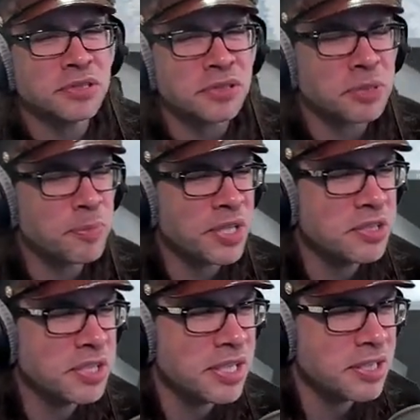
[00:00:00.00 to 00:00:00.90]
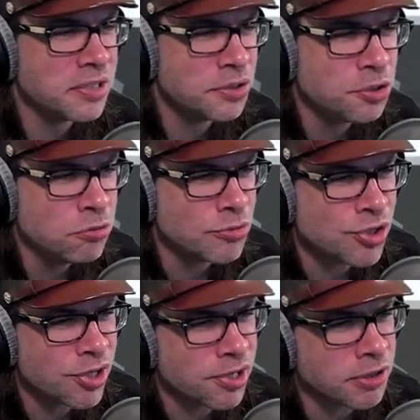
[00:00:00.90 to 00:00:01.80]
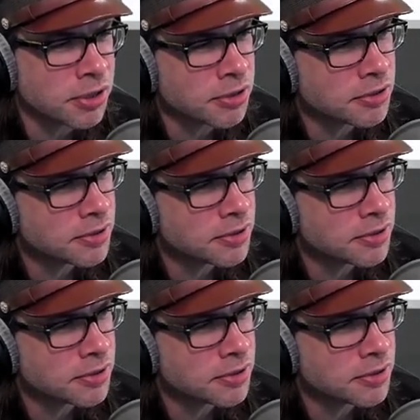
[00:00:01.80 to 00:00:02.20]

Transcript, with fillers: should spend the night in noob jail.